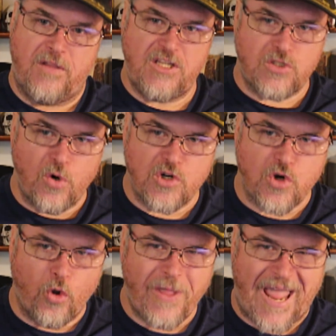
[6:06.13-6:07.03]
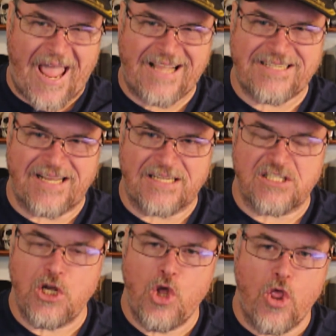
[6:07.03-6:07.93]
These doors are only
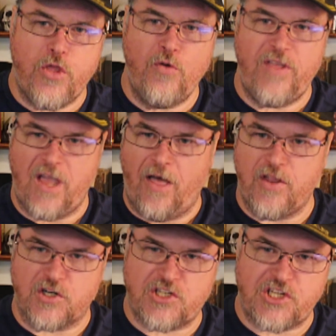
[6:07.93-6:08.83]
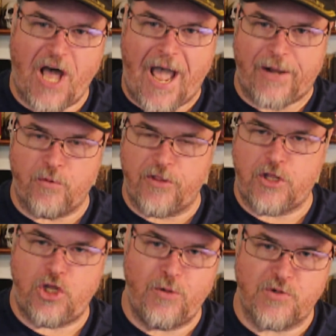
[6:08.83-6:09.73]
accessed through the other side where the
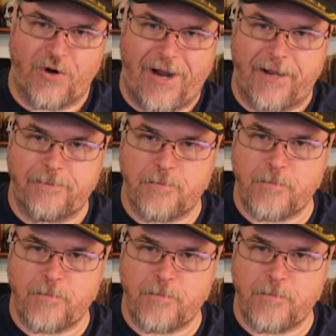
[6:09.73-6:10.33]
cubes are at.